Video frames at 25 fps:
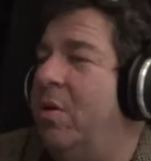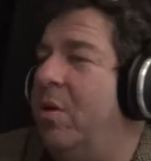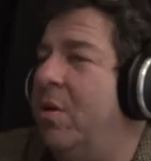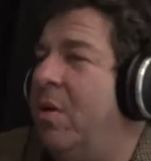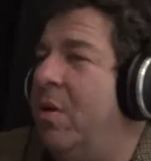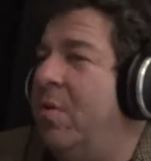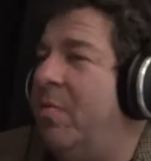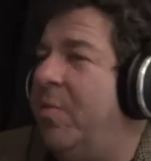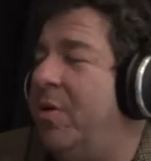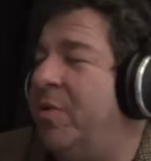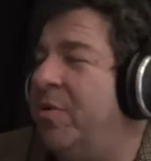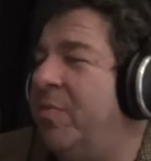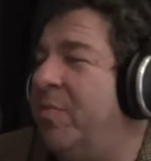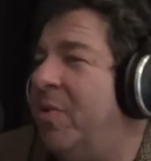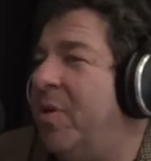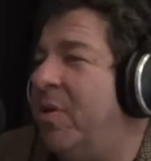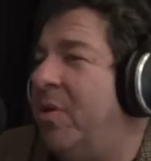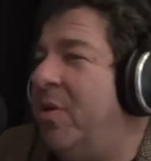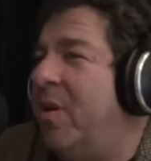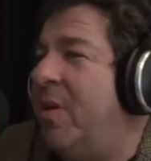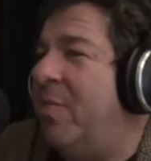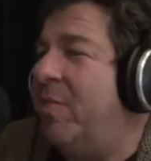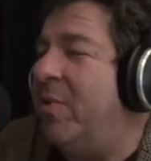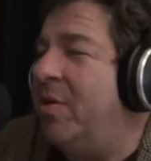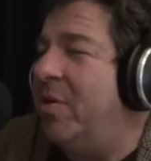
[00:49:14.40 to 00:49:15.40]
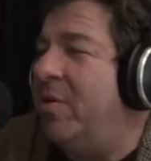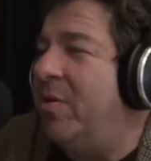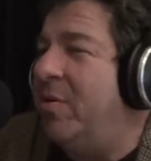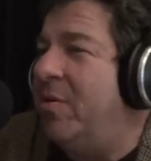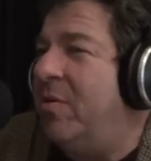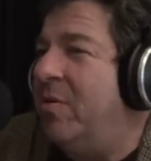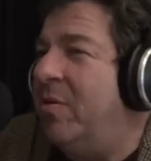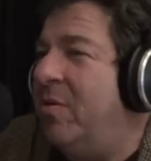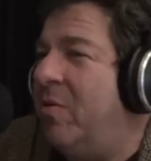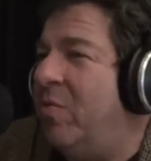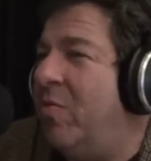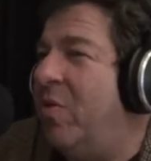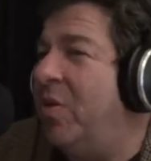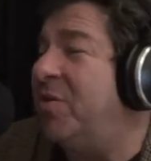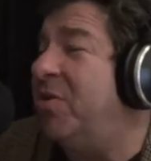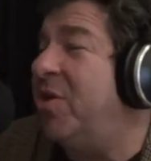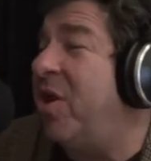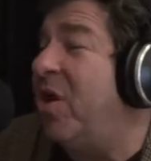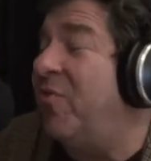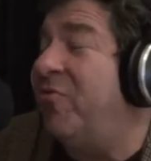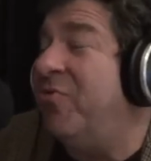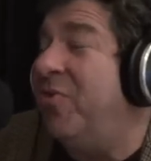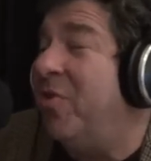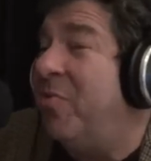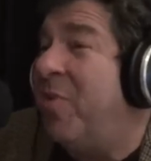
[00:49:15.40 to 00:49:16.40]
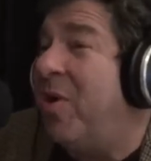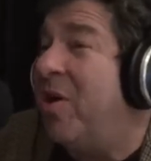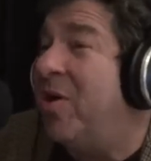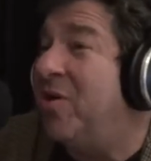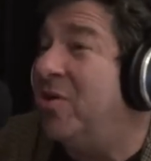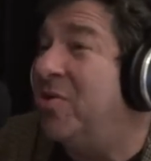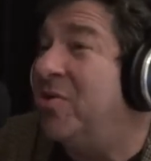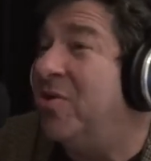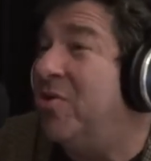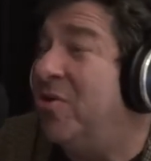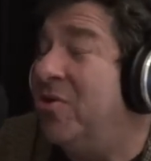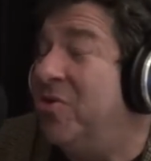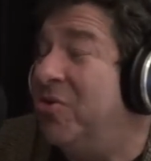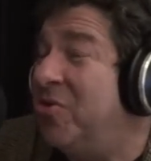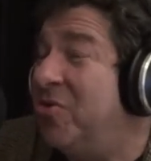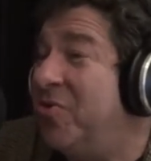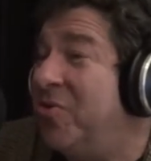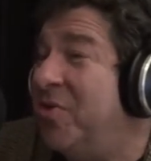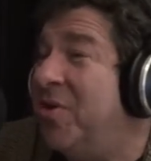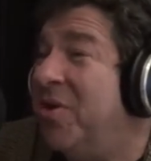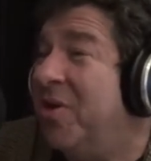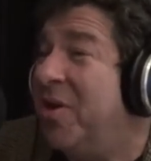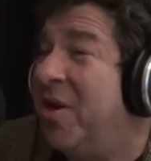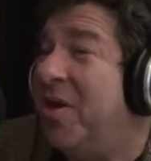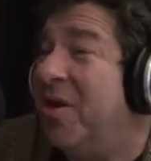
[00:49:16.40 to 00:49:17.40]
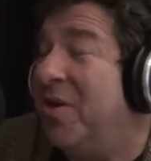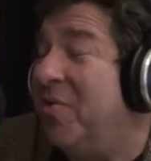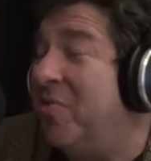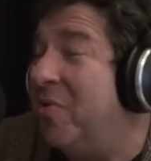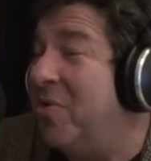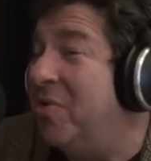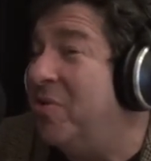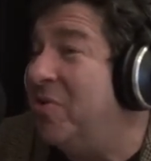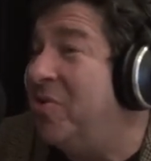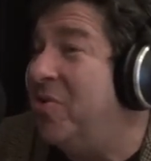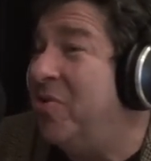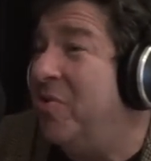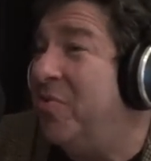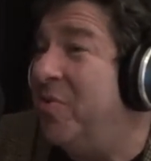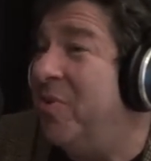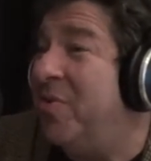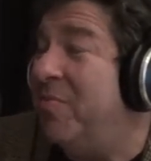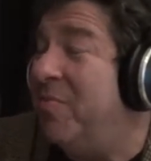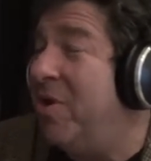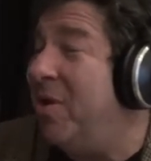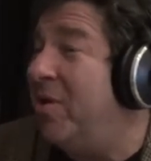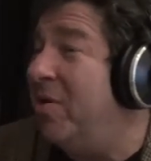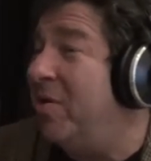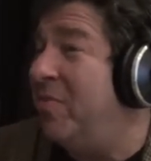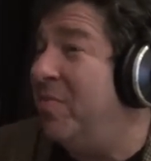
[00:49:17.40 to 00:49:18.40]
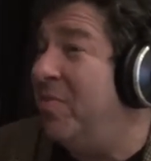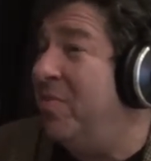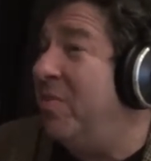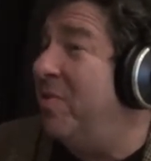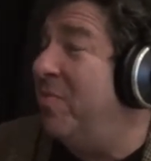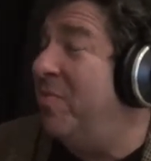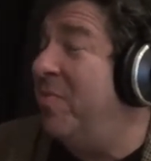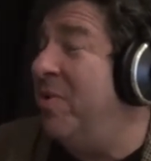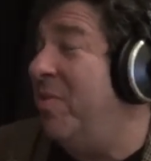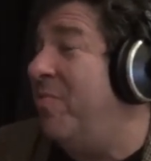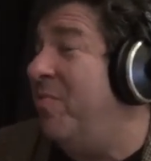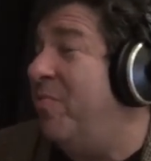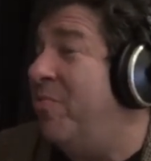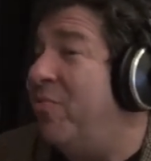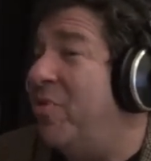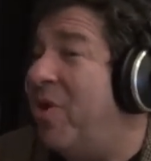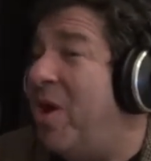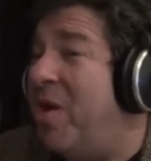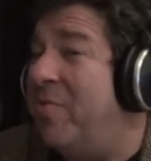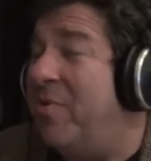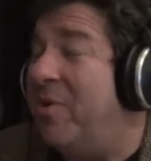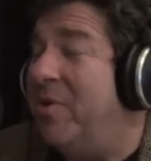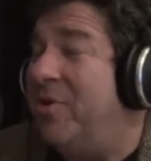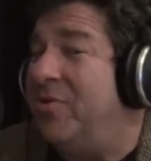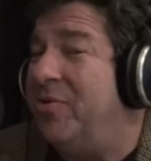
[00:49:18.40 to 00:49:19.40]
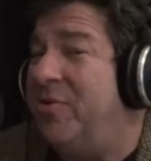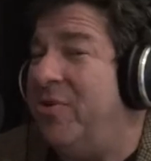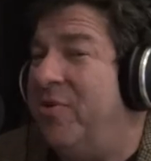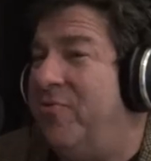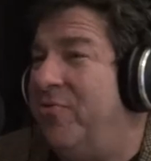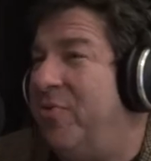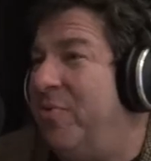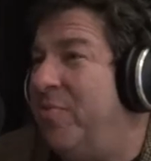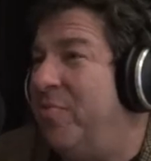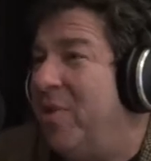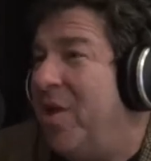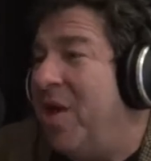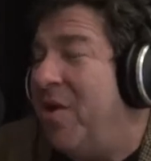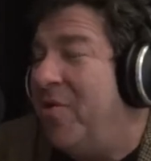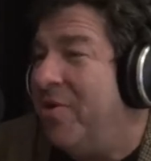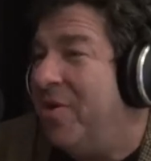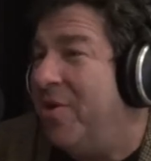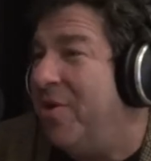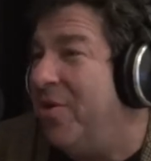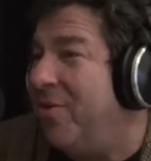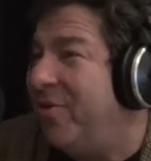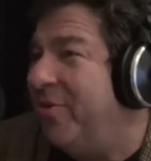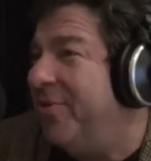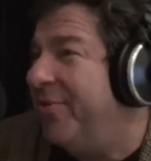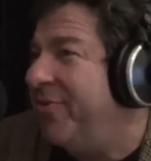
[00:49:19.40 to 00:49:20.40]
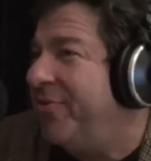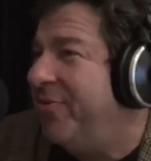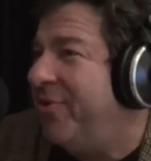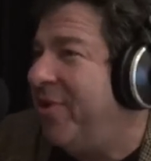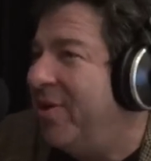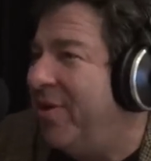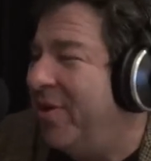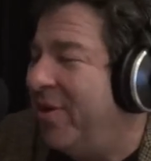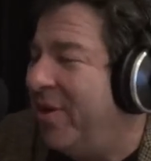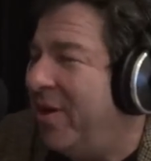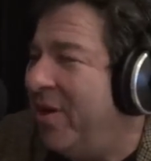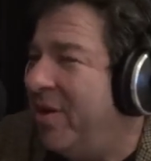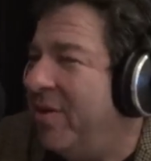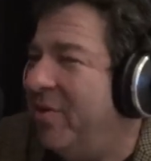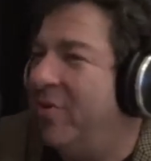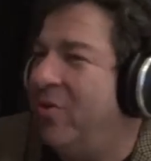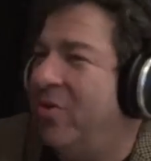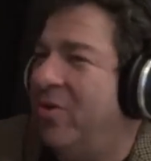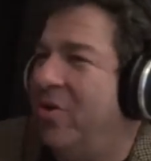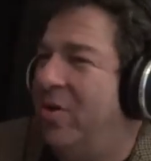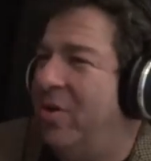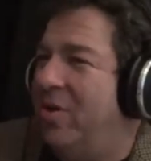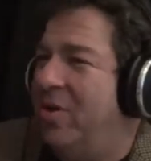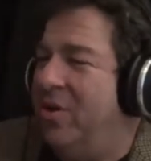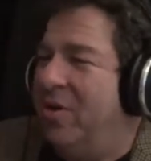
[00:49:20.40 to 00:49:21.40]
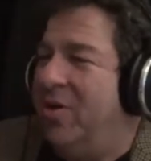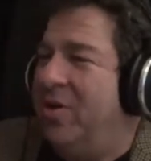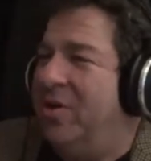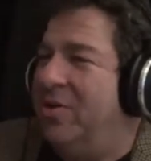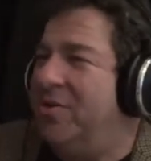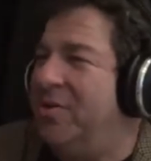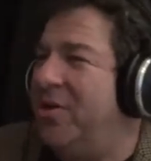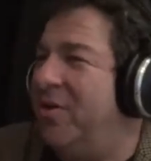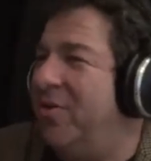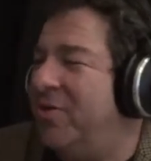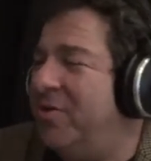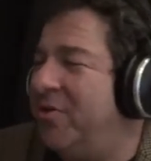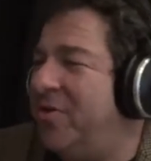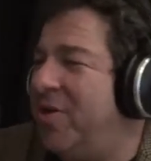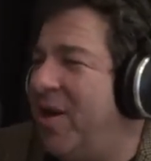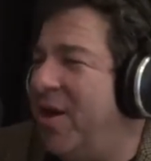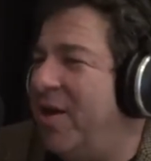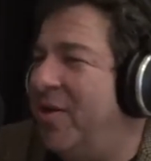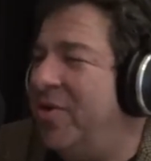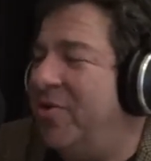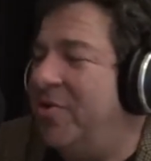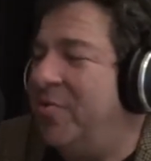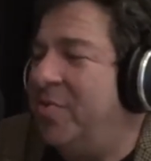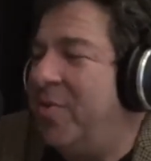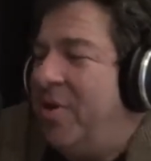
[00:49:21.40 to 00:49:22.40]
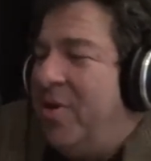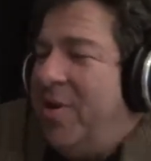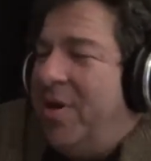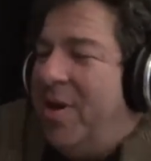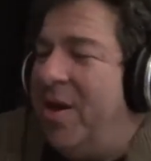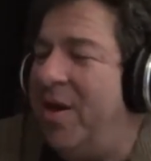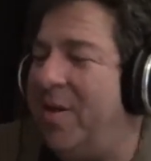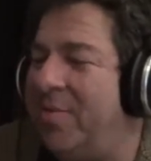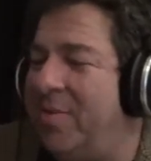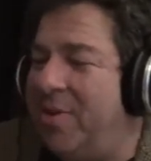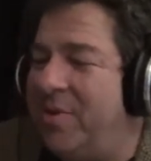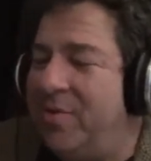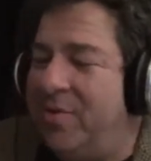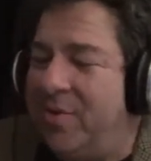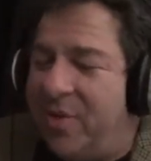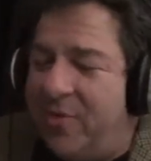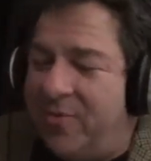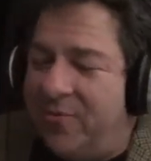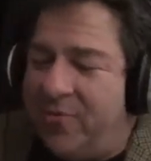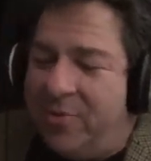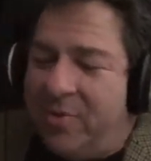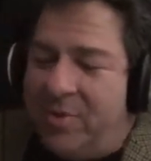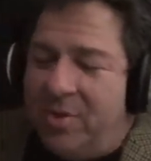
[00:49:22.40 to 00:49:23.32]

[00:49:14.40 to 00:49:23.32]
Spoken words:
but I mean West Garfield Park is closer in than Kenilworth, so it'd be a better property. So if we plow it under and start again, sell it as condos. But yeah, I mean, you have.